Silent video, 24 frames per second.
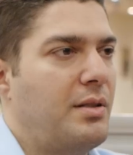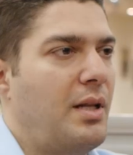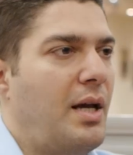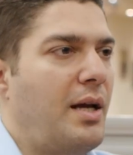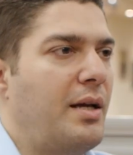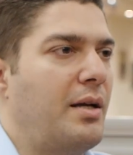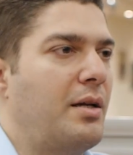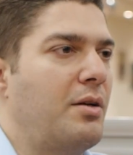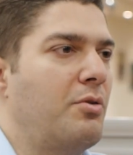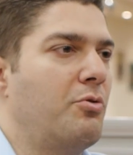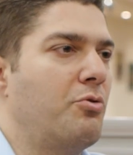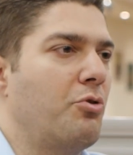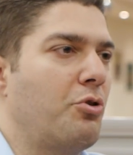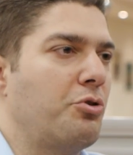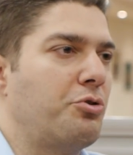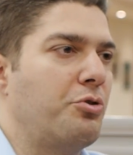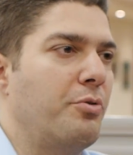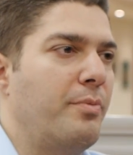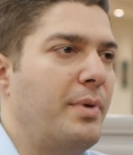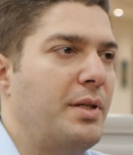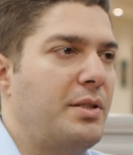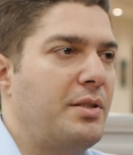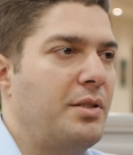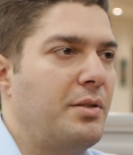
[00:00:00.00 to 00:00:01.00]
like gross
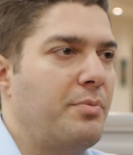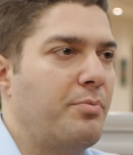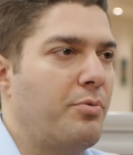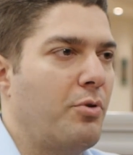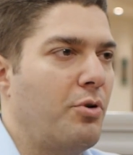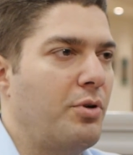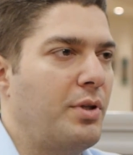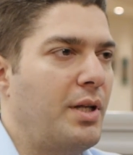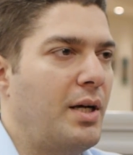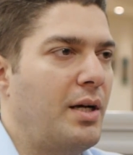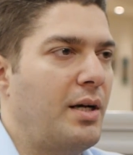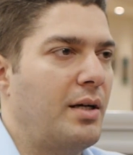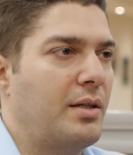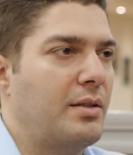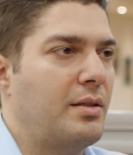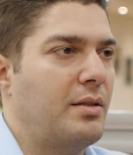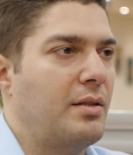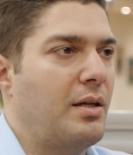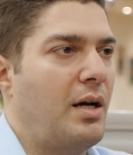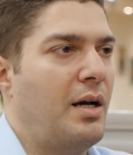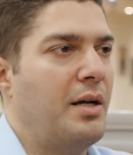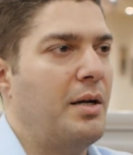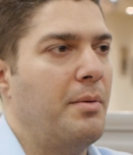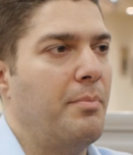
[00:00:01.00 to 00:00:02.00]
domestic product,
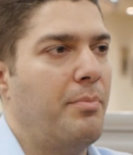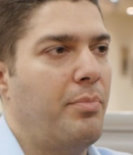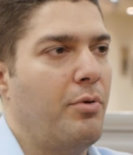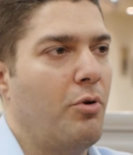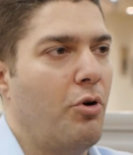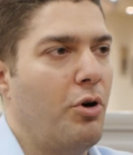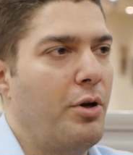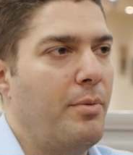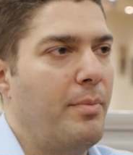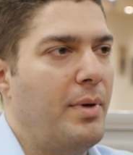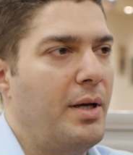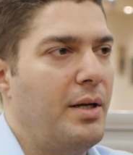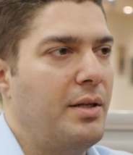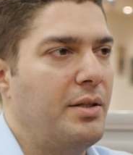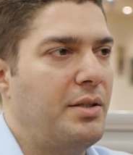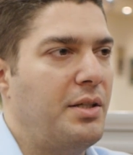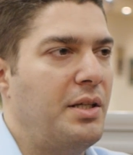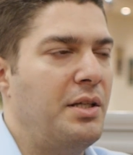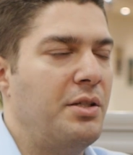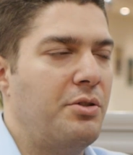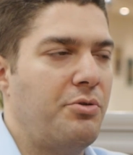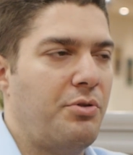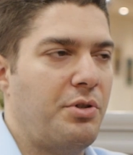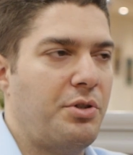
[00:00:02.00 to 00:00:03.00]
unemployment,
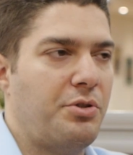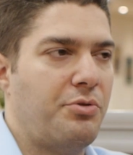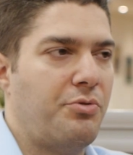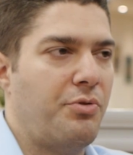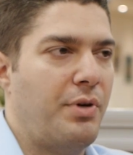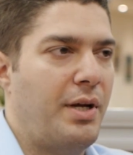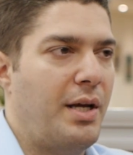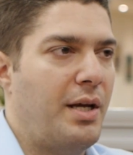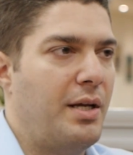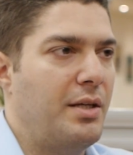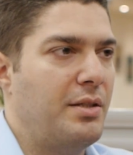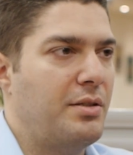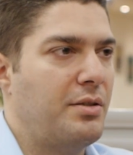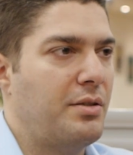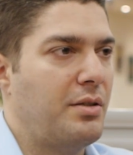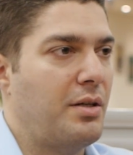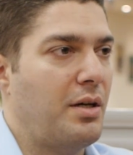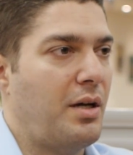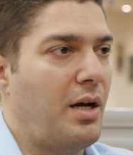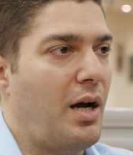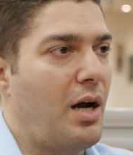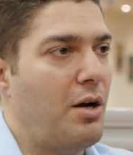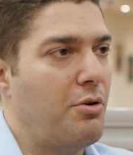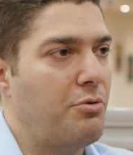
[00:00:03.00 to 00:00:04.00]
interest rates,
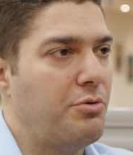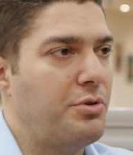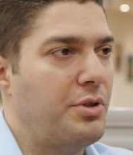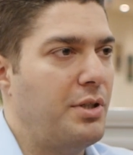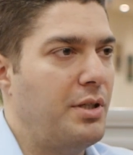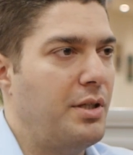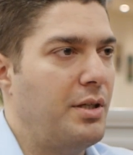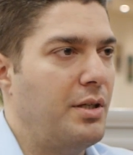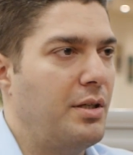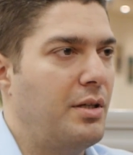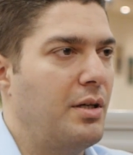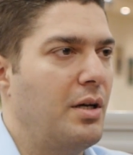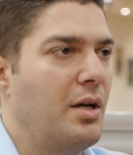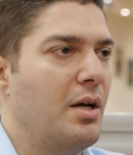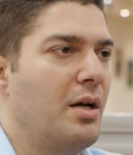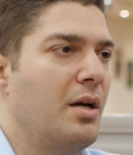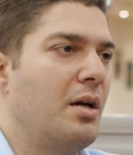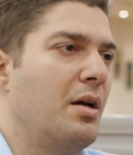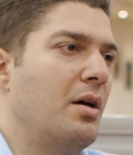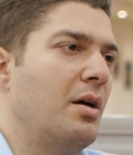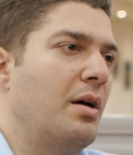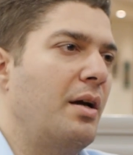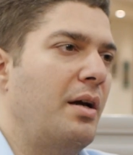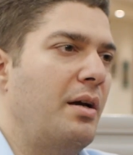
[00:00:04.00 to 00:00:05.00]
housing,
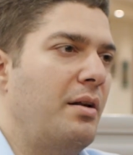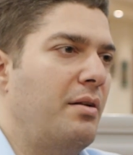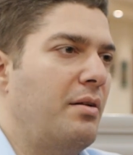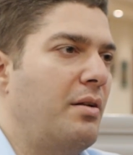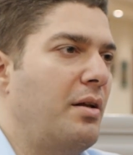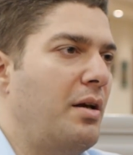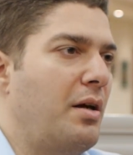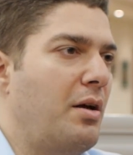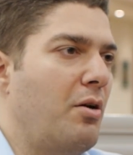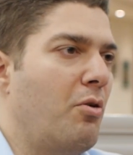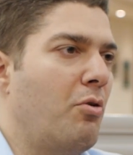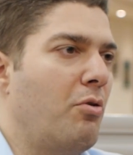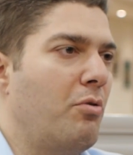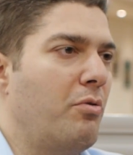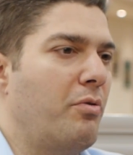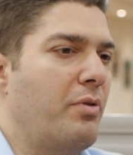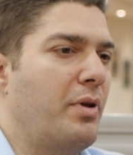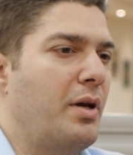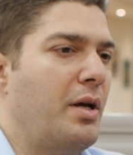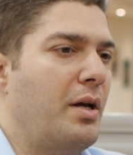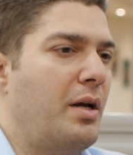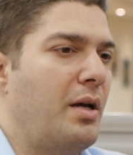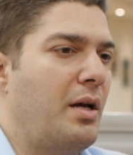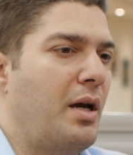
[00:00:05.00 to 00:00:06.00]
and all
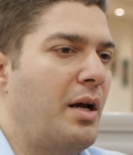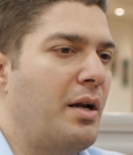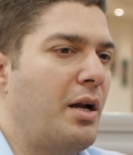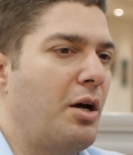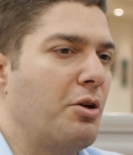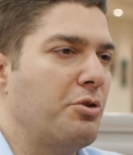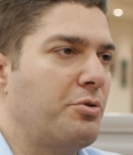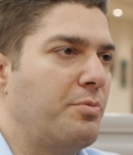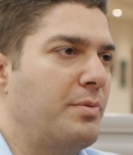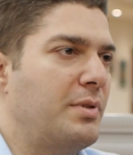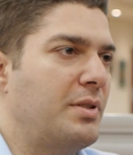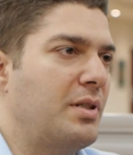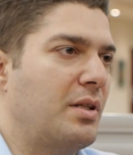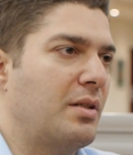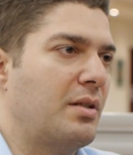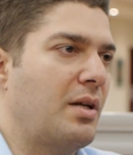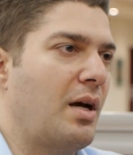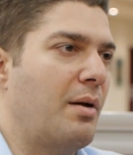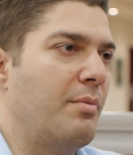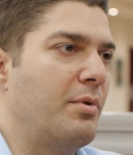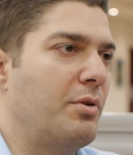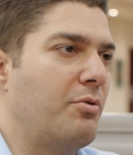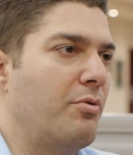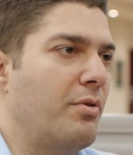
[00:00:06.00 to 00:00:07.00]
the announcements that
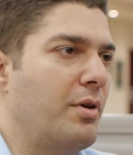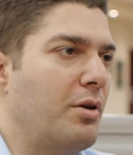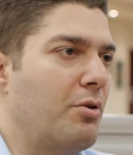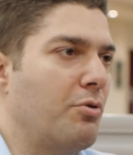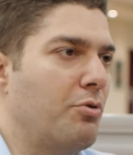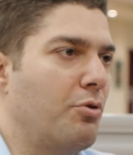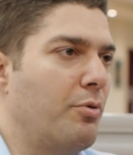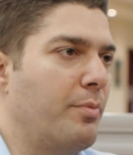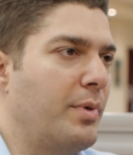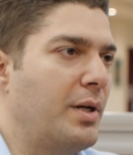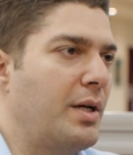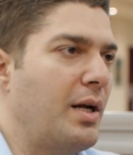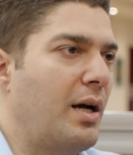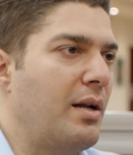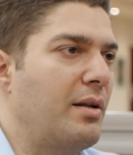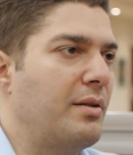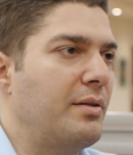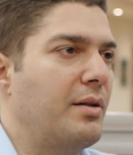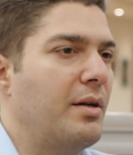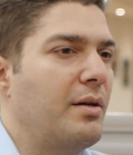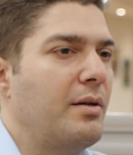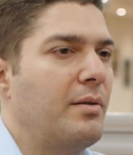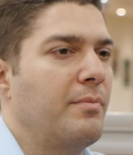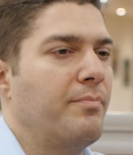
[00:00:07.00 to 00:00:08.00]
come into the economic
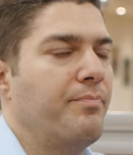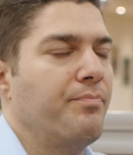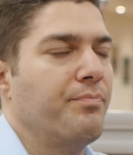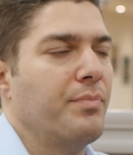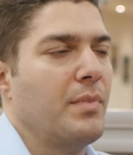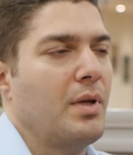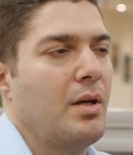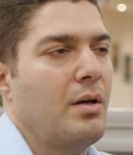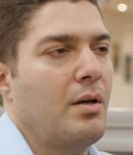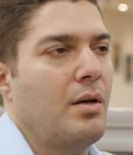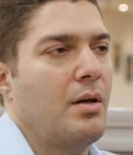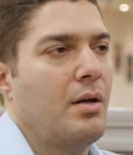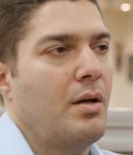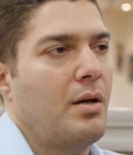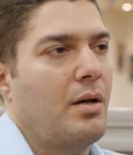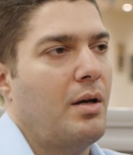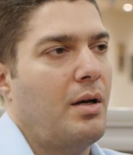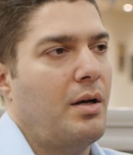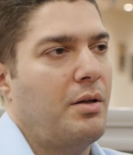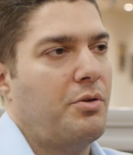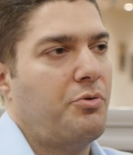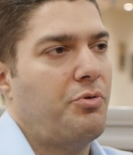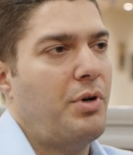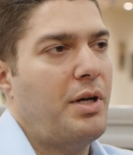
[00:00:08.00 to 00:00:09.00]
calendar.
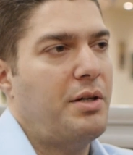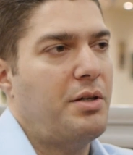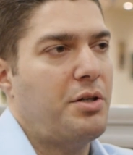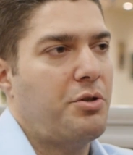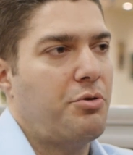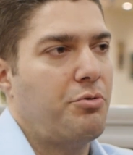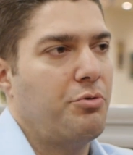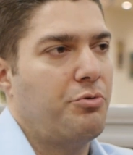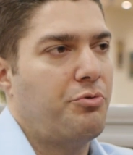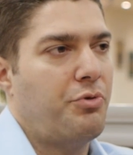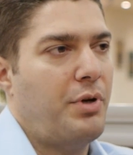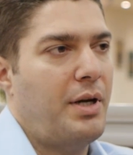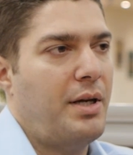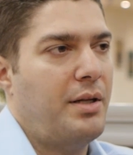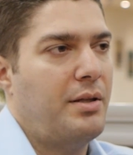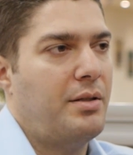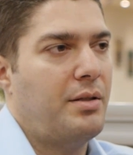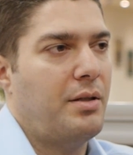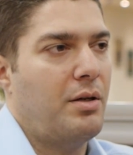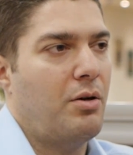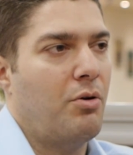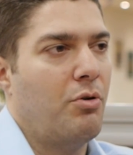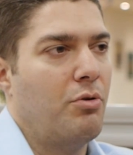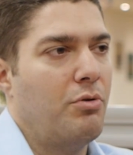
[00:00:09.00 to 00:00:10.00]
Traders who trade
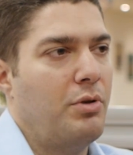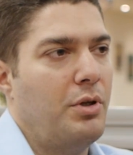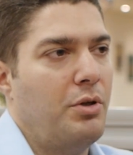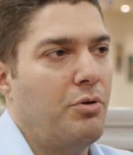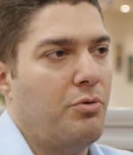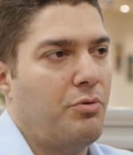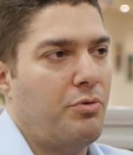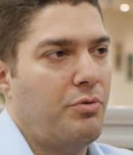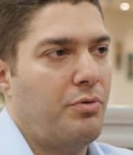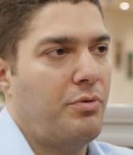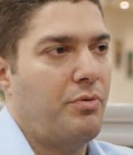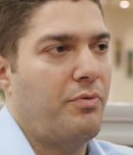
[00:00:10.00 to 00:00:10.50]
only on